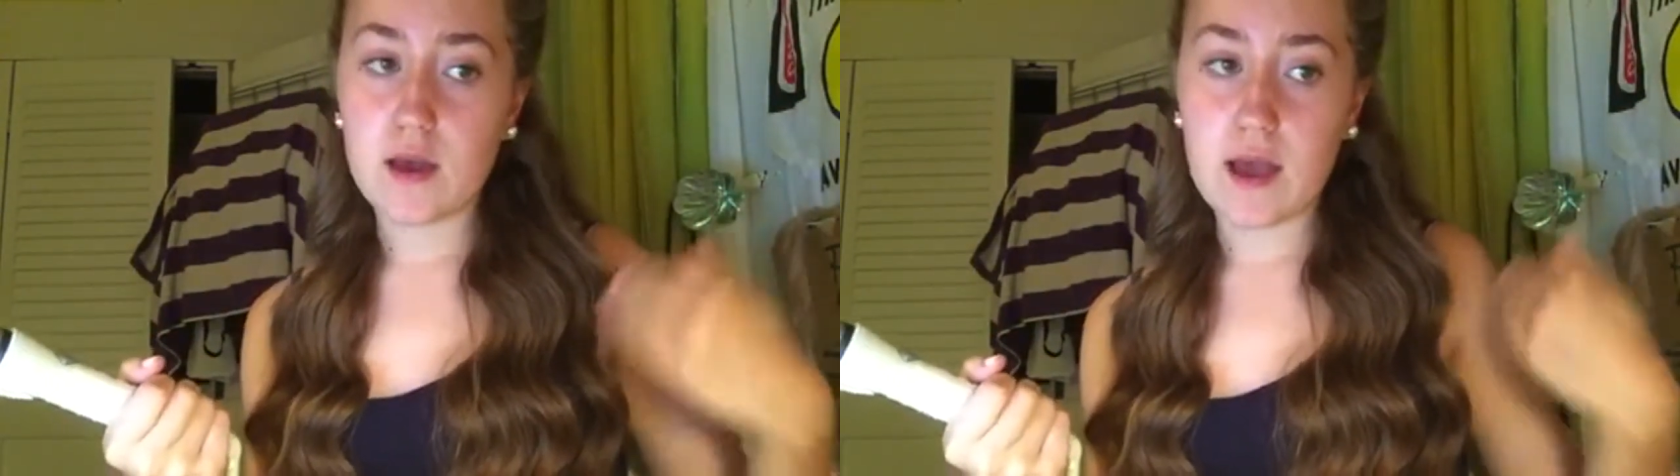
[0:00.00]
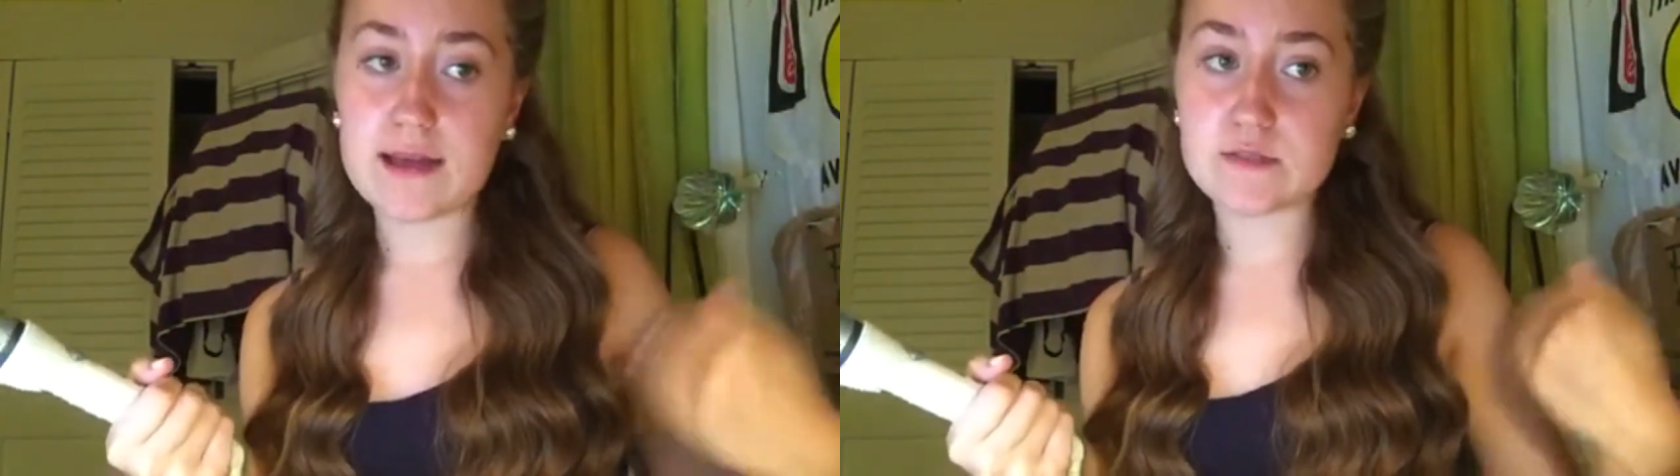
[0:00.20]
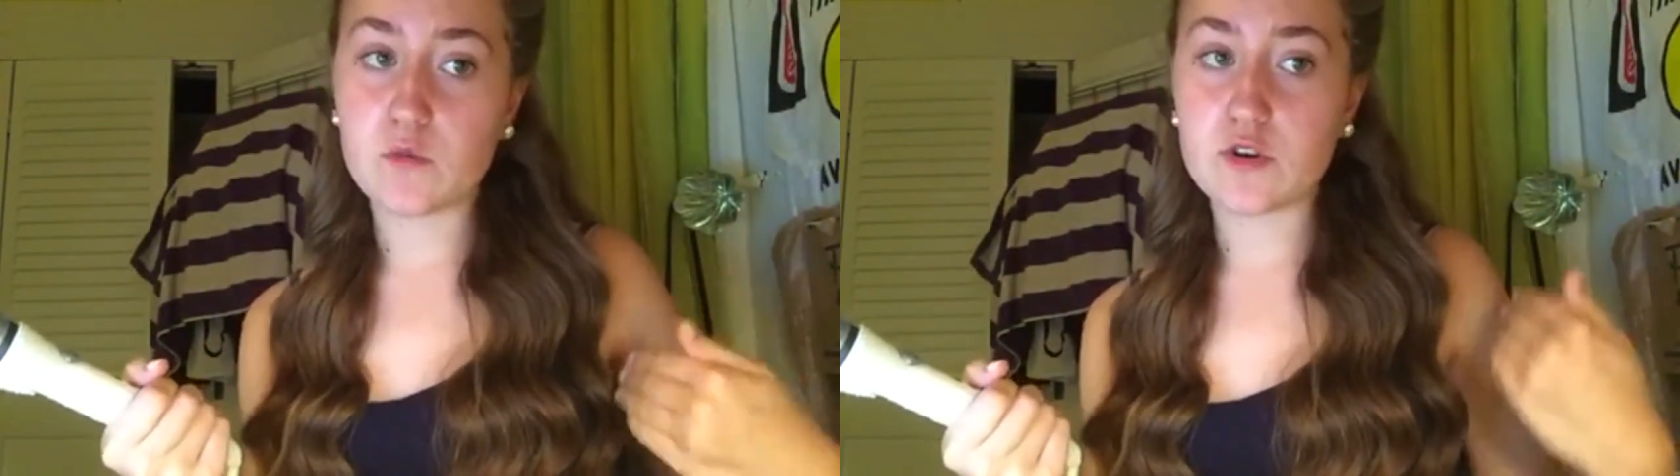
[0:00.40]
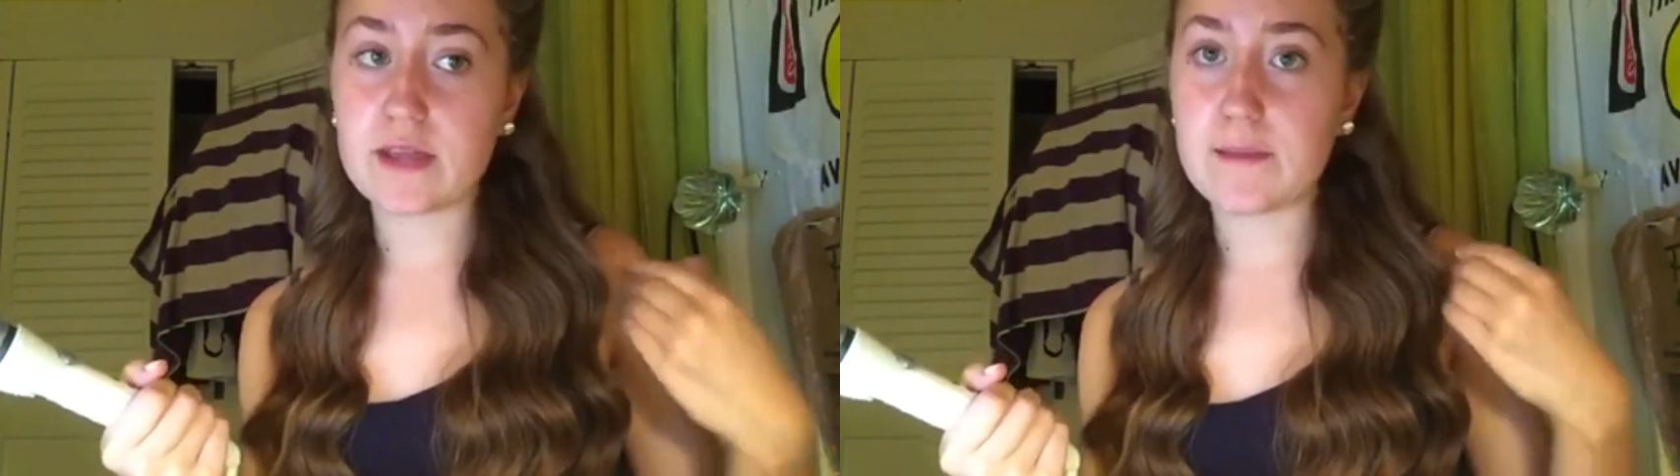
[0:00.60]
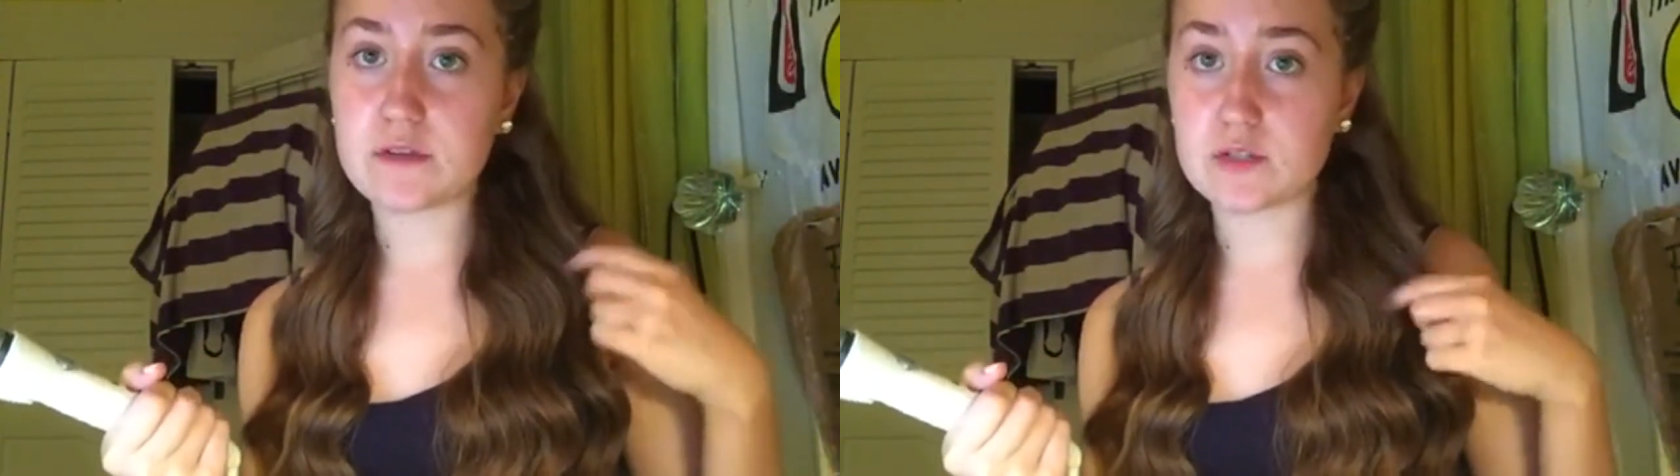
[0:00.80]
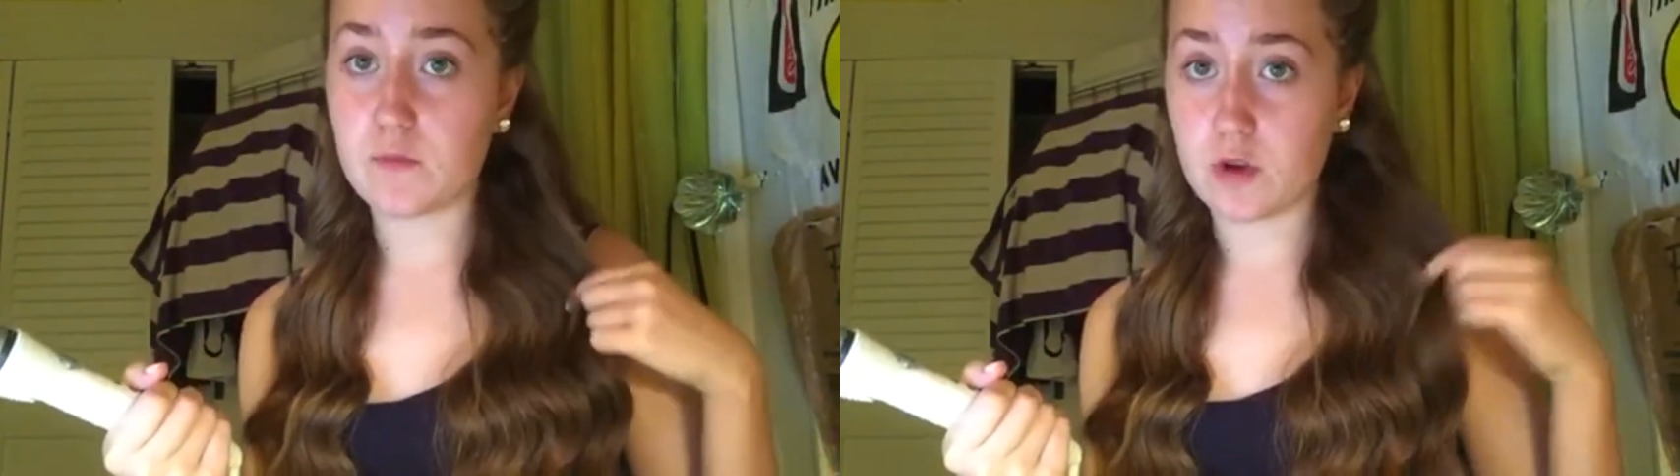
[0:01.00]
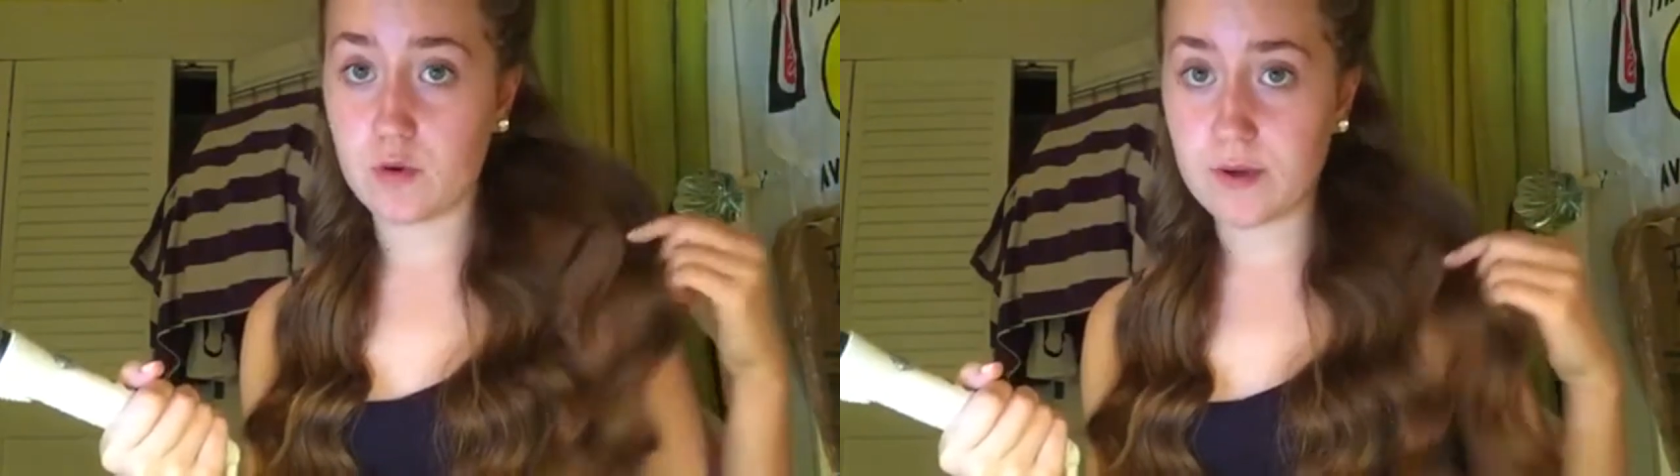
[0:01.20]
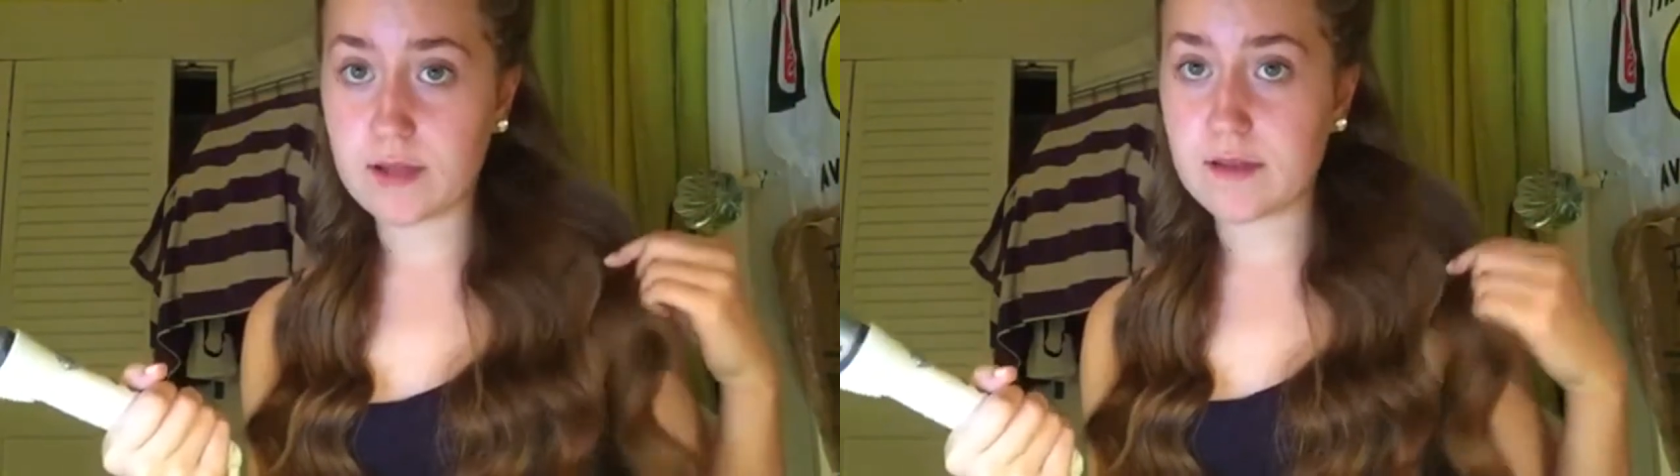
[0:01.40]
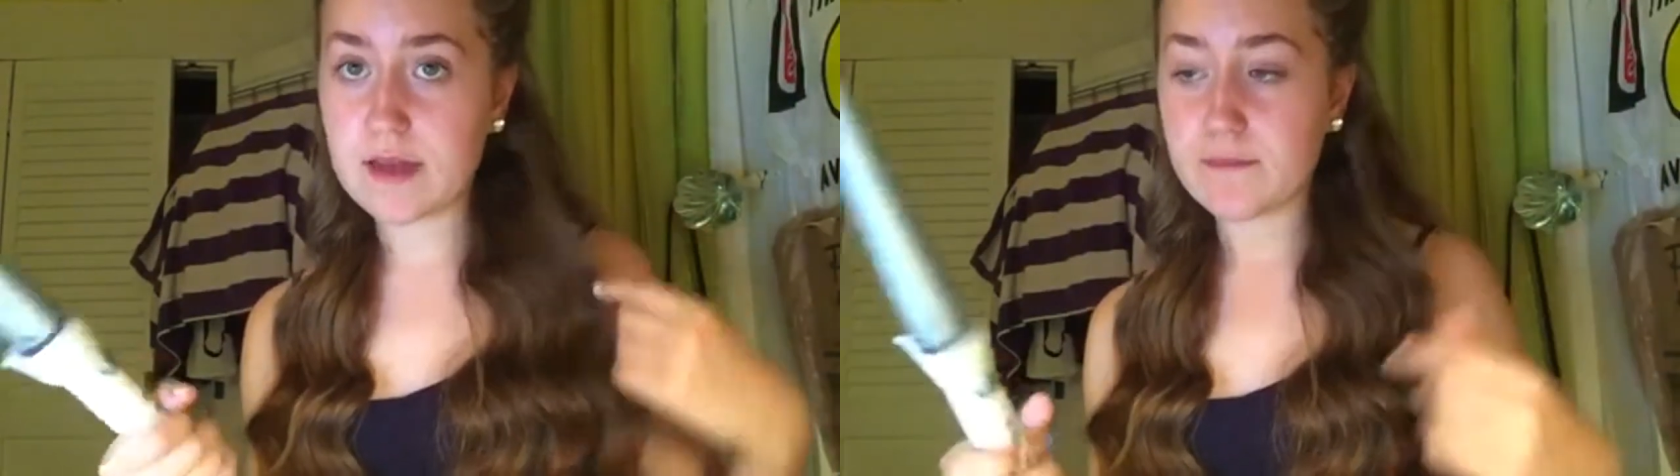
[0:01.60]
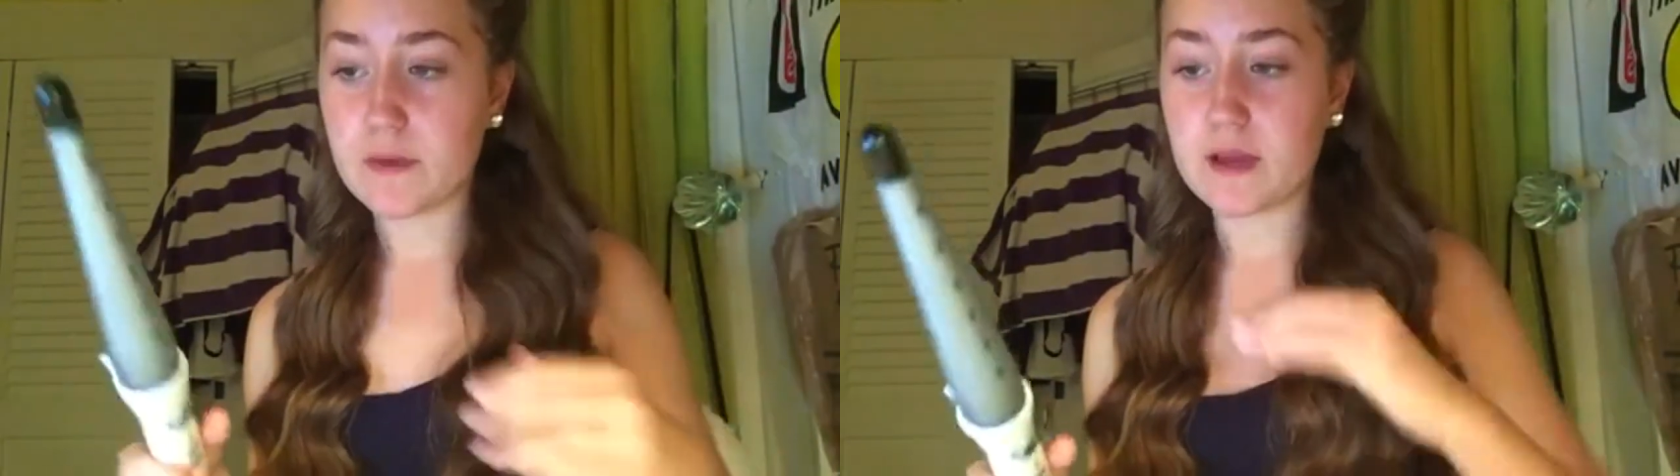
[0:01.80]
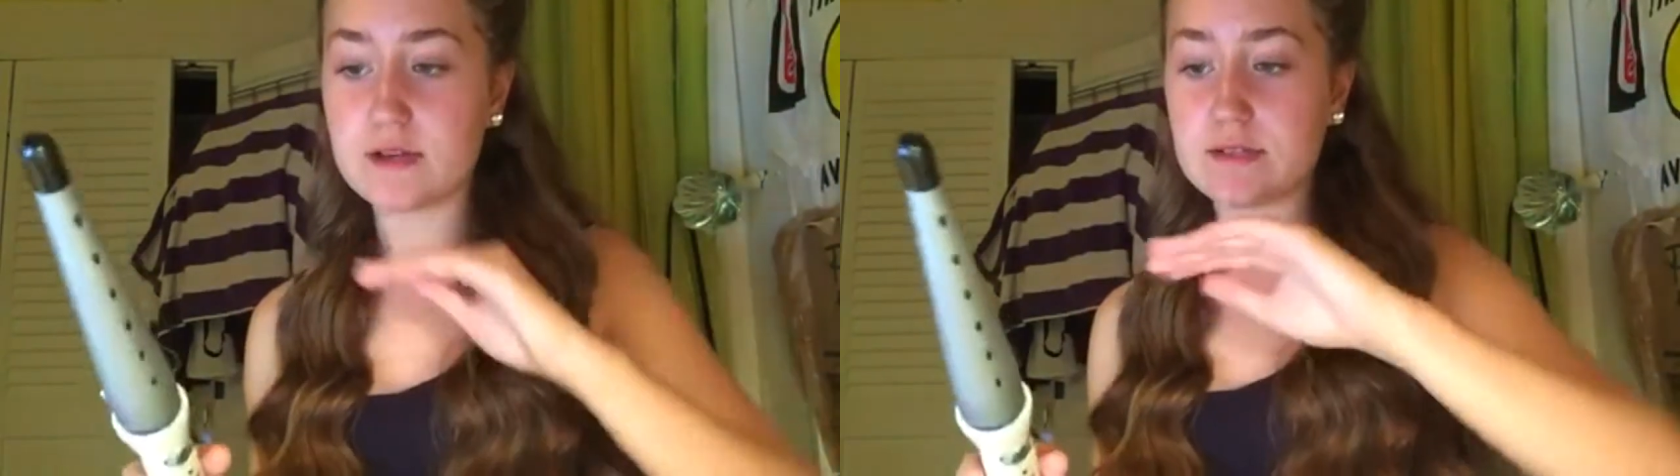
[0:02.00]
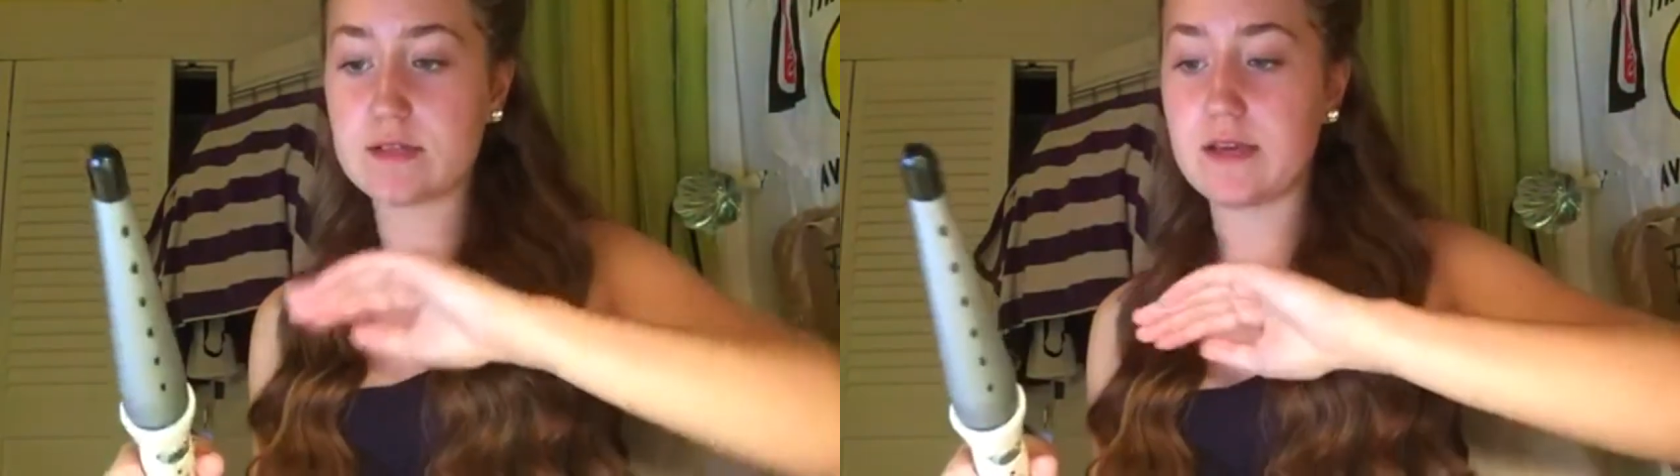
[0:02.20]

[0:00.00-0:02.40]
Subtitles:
adds more damage more quickly because